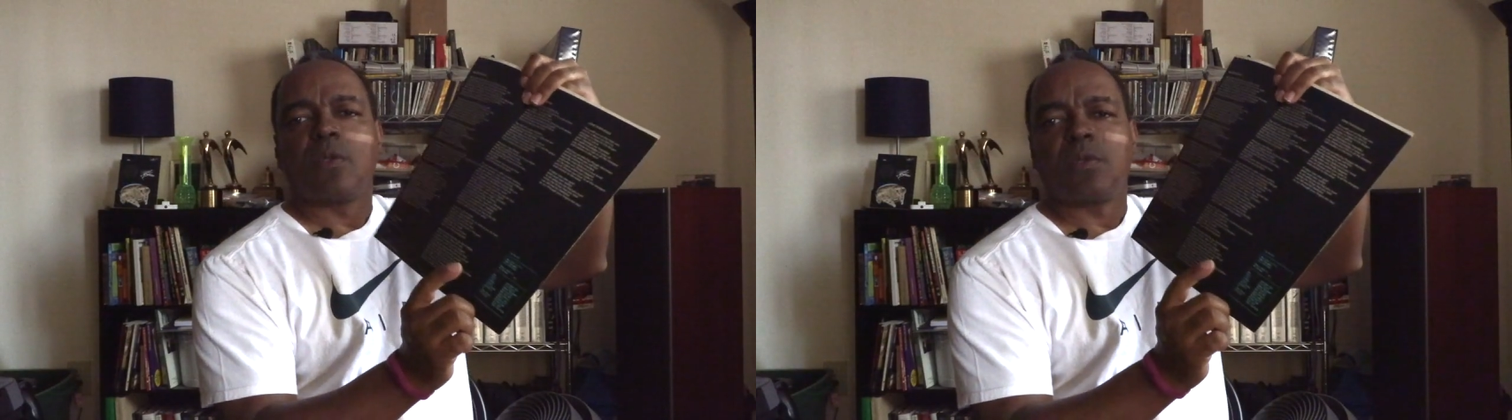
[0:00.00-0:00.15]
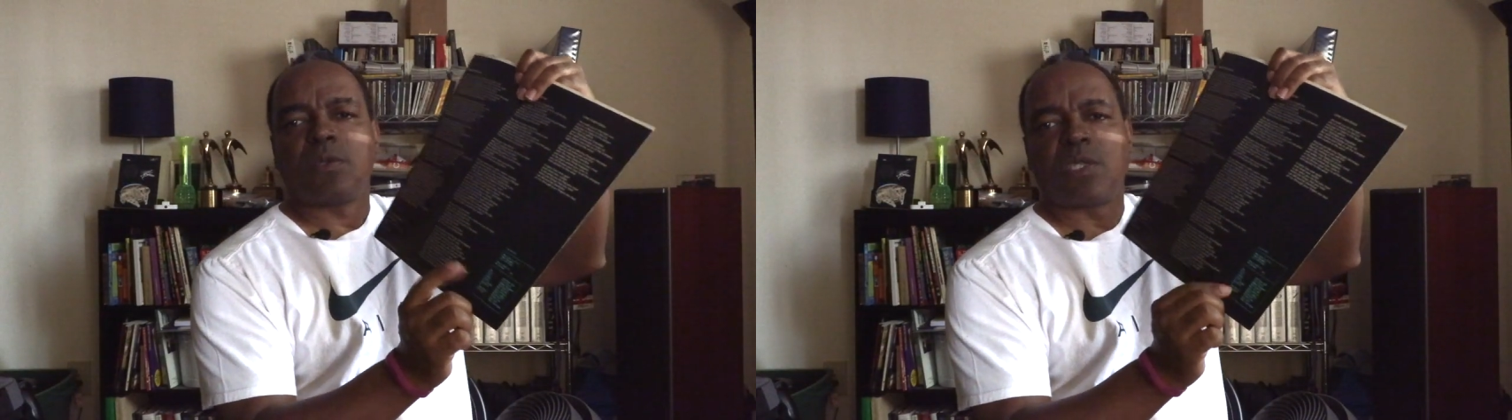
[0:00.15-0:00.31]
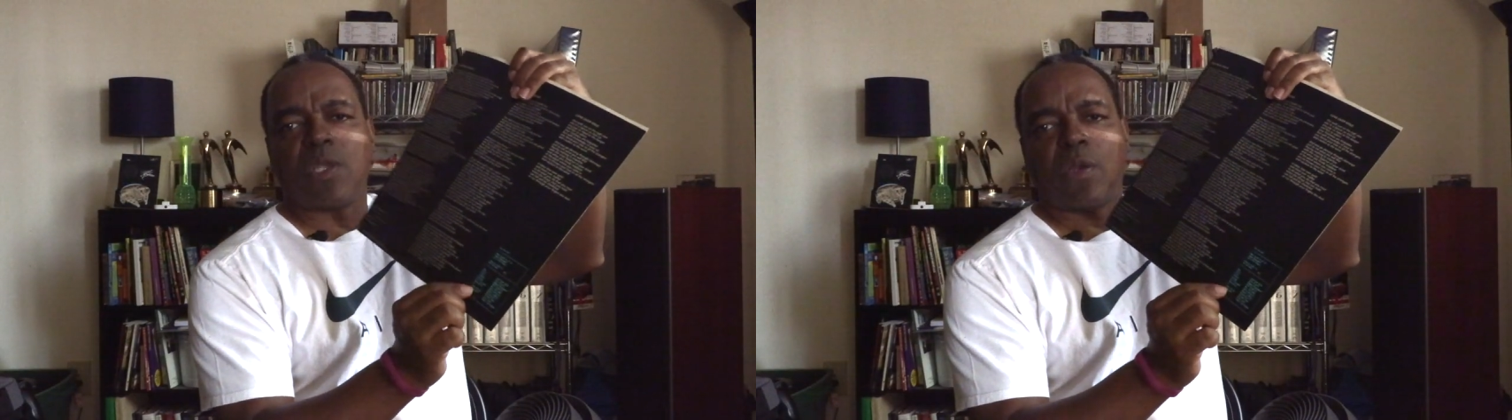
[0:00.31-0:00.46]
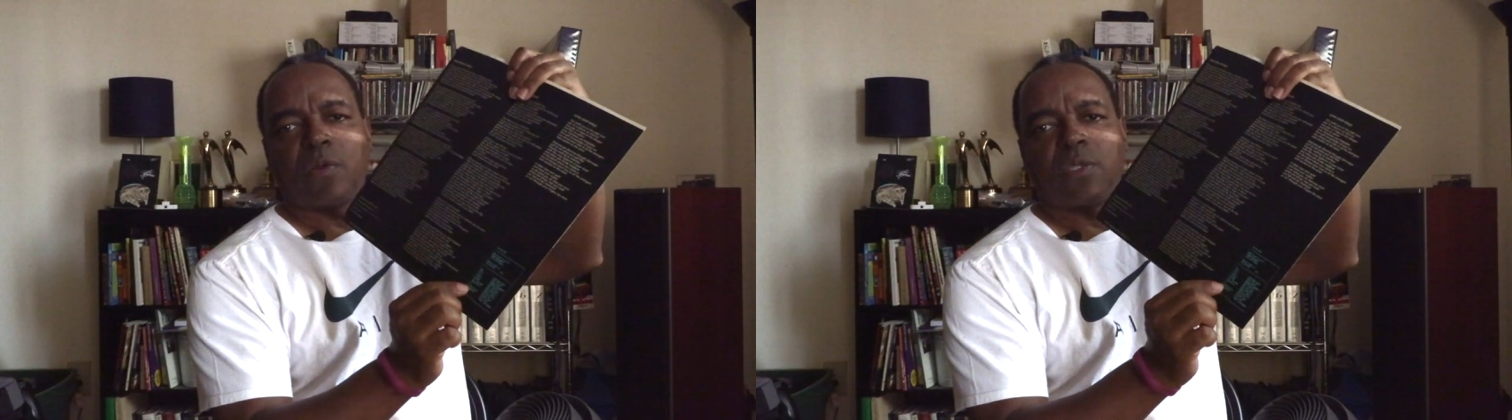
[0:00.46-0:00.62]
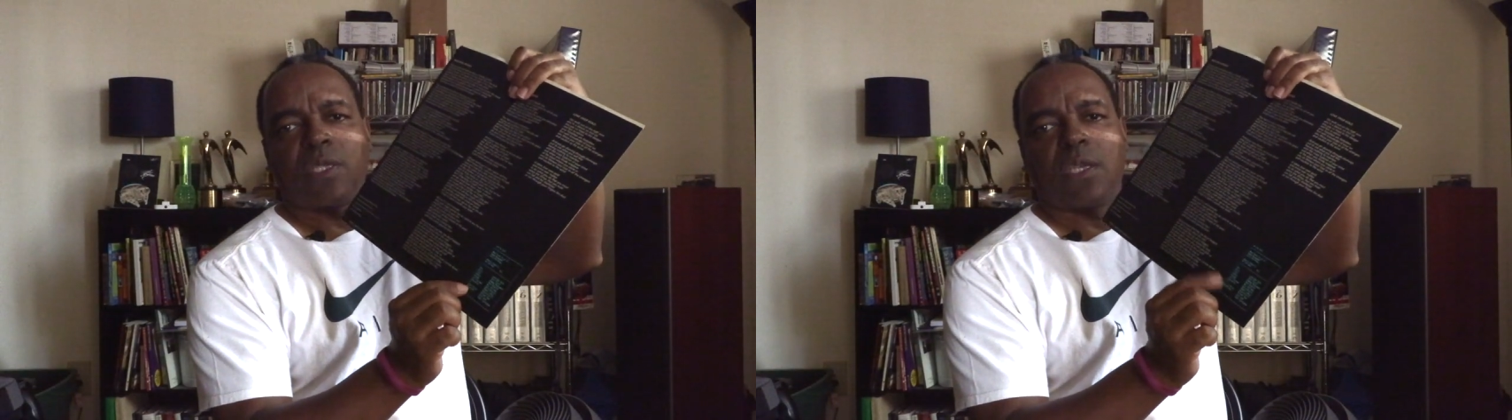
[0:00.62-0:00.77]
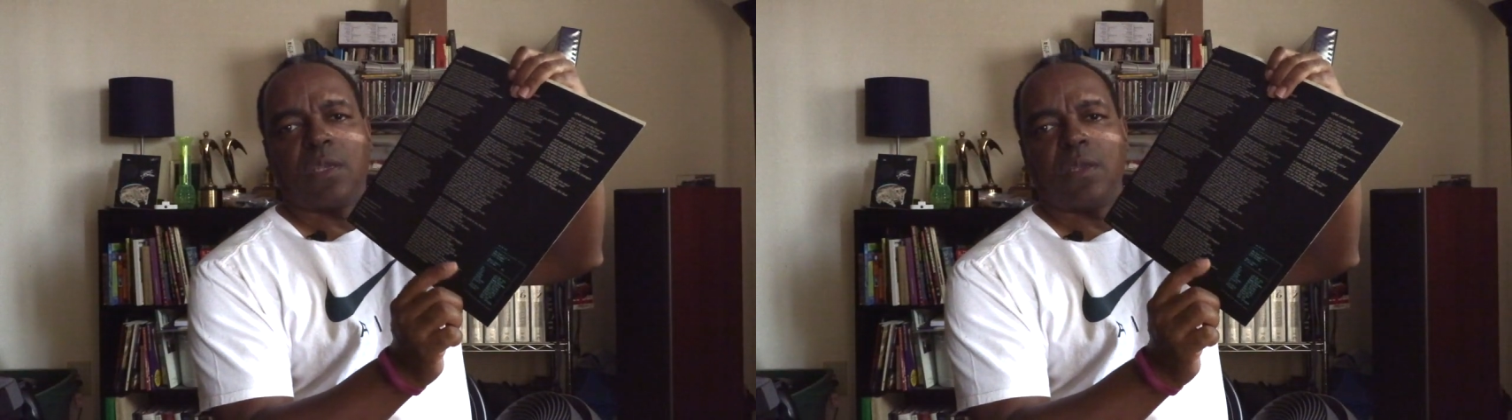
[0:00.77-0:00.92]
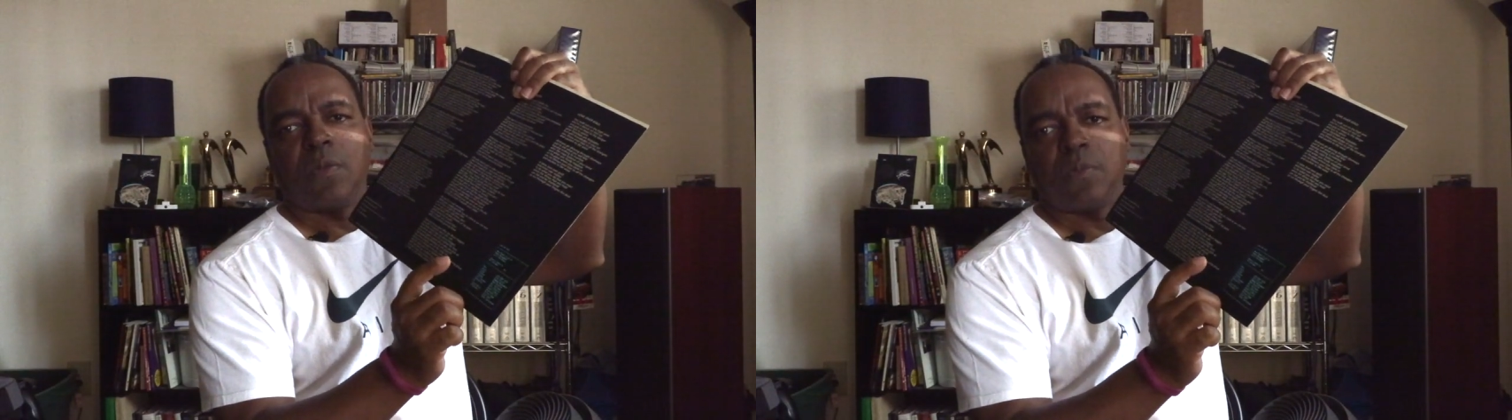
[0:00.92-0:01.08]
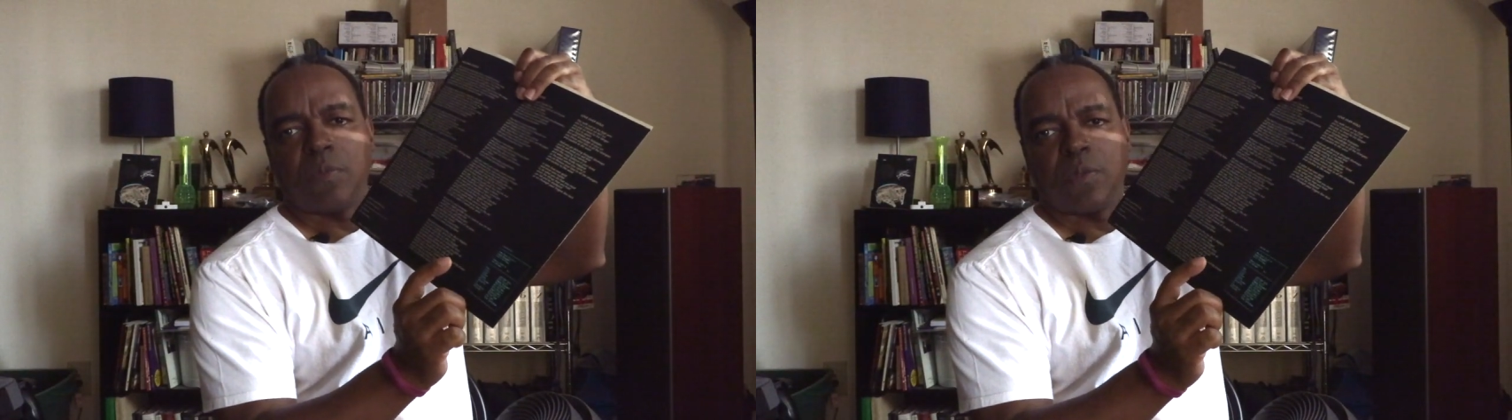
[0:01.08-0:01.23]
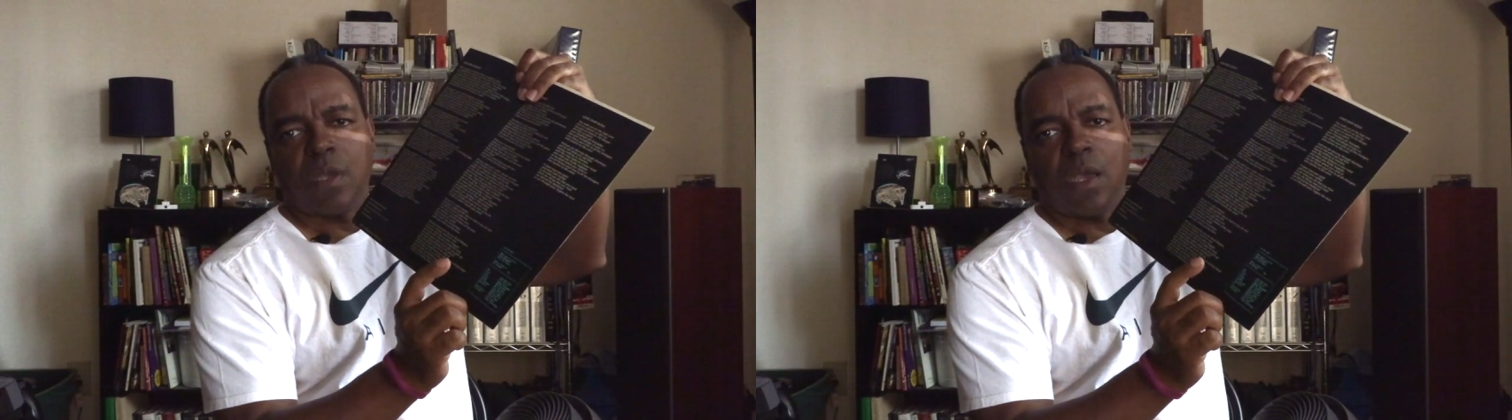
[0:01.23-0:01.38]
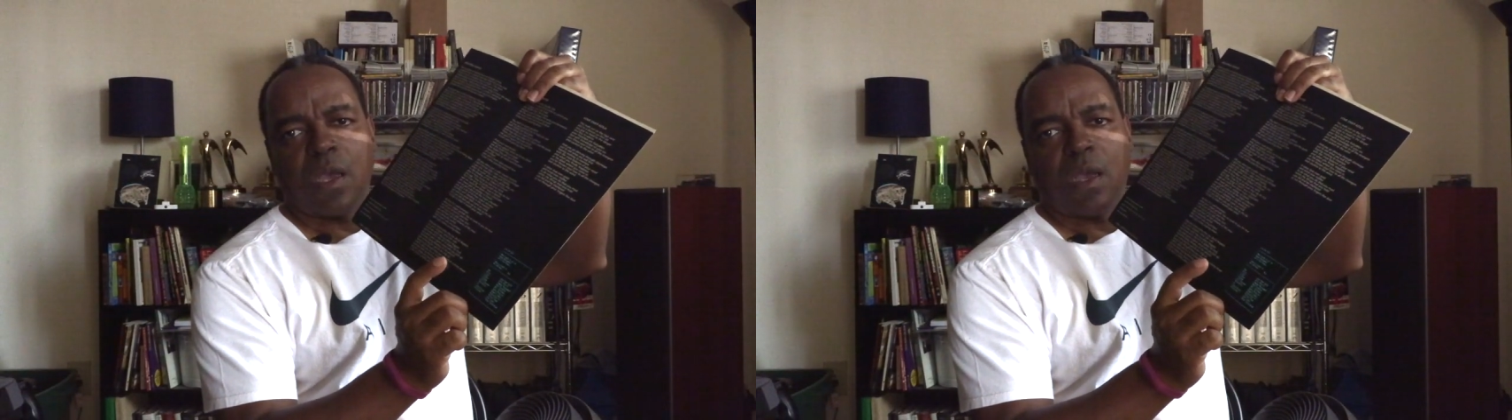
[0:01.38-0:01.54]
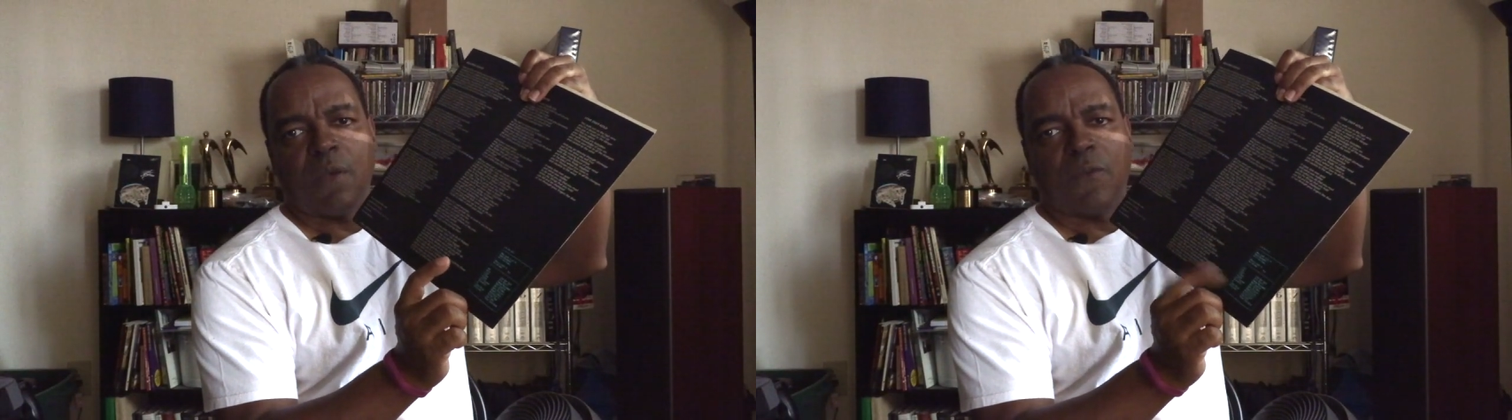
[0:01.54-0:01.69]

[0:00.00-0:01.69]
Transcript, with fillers: CRT uh,